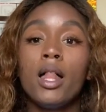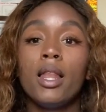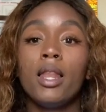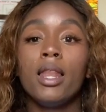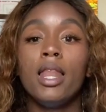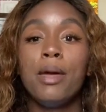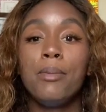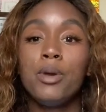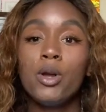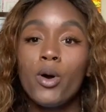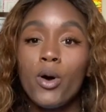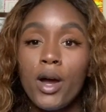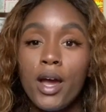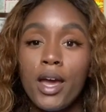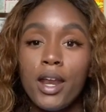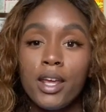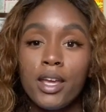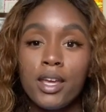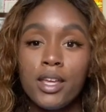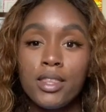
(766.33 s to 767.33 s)
let me go
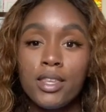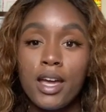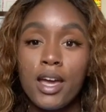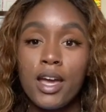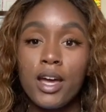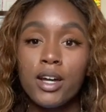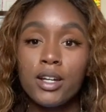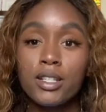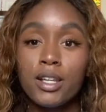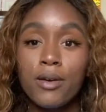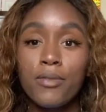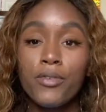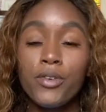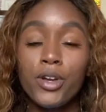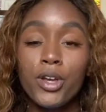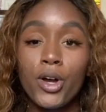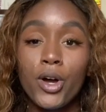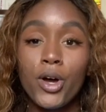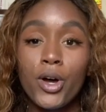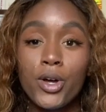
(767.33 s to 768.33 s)
ahead and get that hooked up for
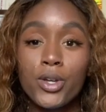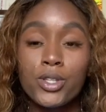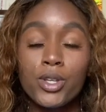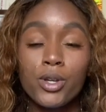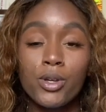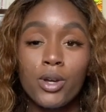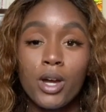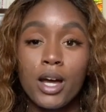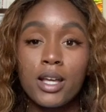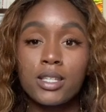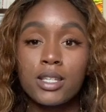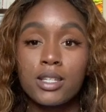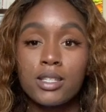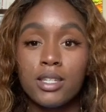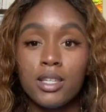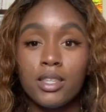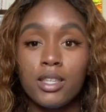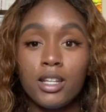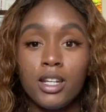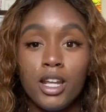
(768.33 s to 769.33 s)
y'all so you guys can
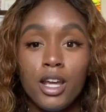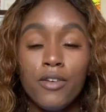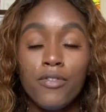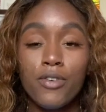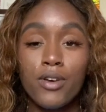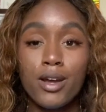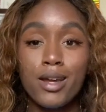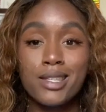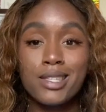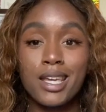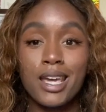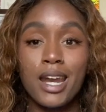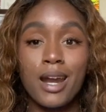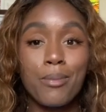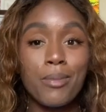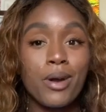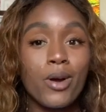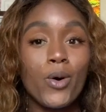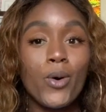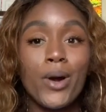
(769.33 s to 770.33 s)
see the difference, and
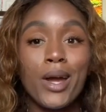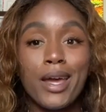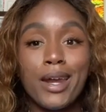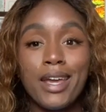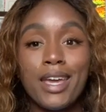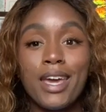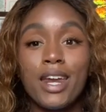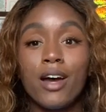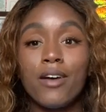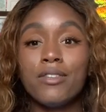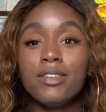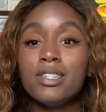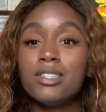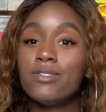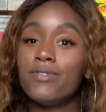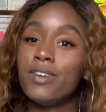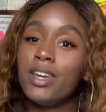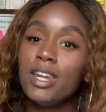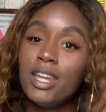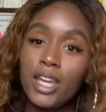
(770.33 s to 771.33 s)
I'm gonna go ahead and get out
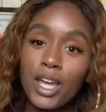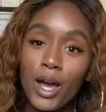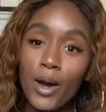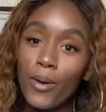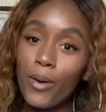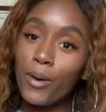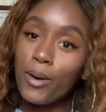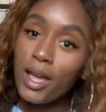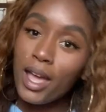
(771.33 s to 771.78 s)
this video.